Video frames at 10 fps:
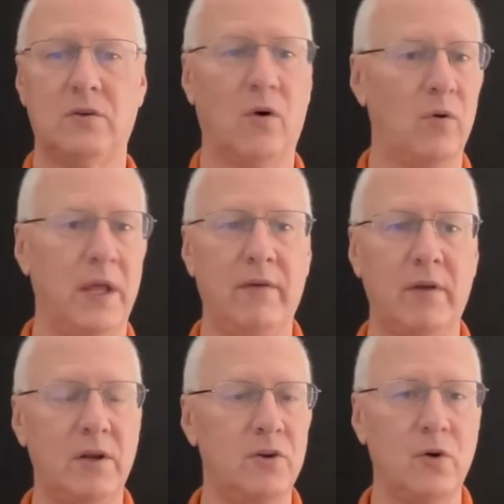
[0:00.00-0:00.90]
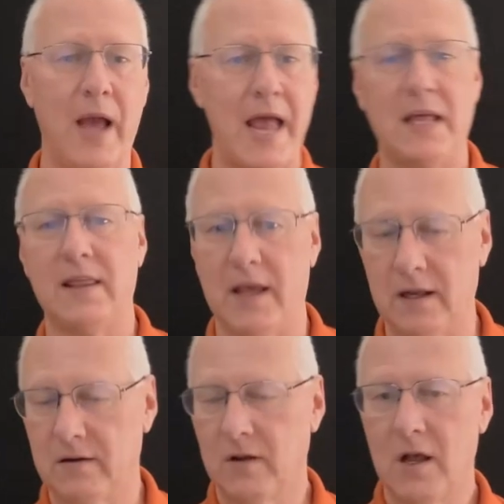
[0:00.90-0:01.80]
Don't even do
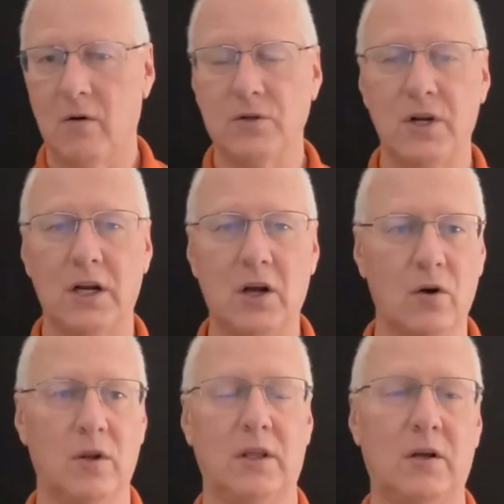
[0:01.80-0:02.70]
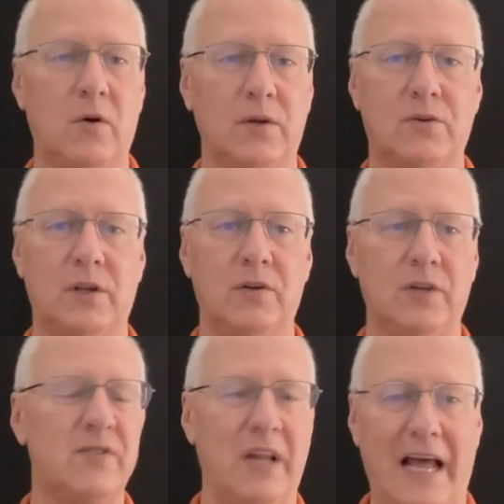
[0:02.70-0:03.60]
anything. I want you to go to the
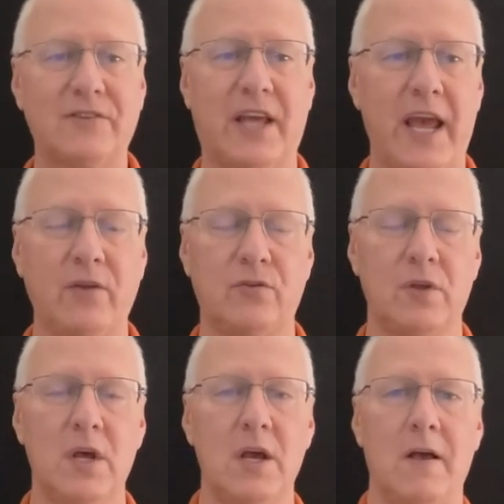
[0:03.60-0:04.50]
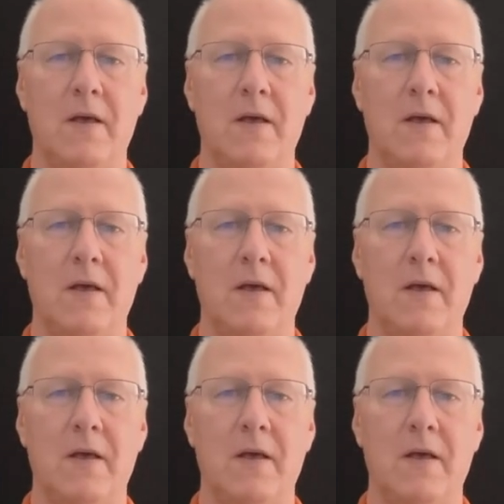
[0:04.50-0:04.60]
questions. It's the last case